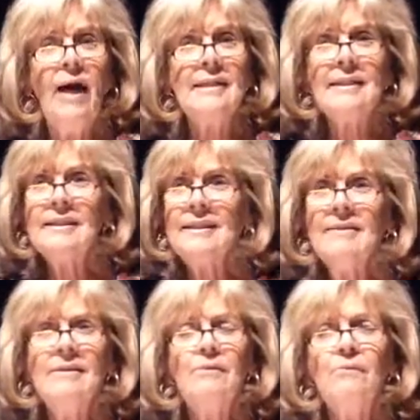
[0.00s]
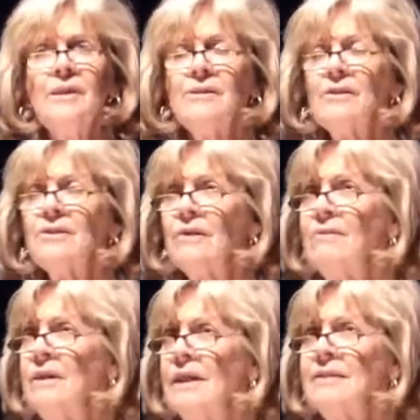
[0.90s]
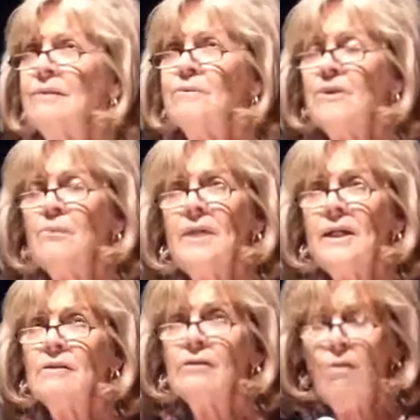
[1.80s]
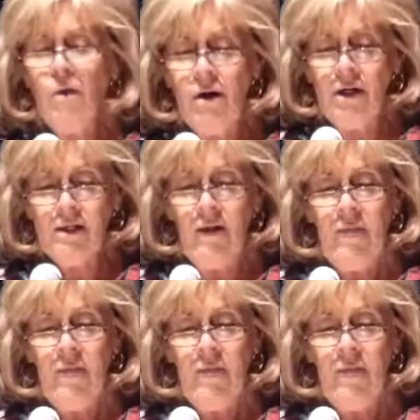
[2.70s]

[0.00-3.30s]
As I did this research, I realized it was swinging so hard